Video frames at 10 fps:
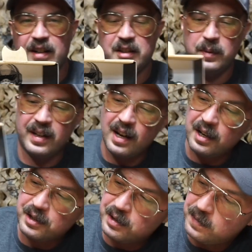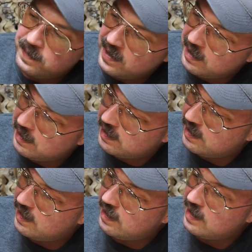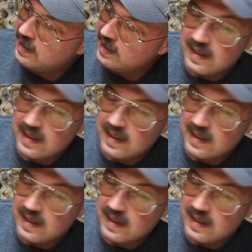so we got our two figures here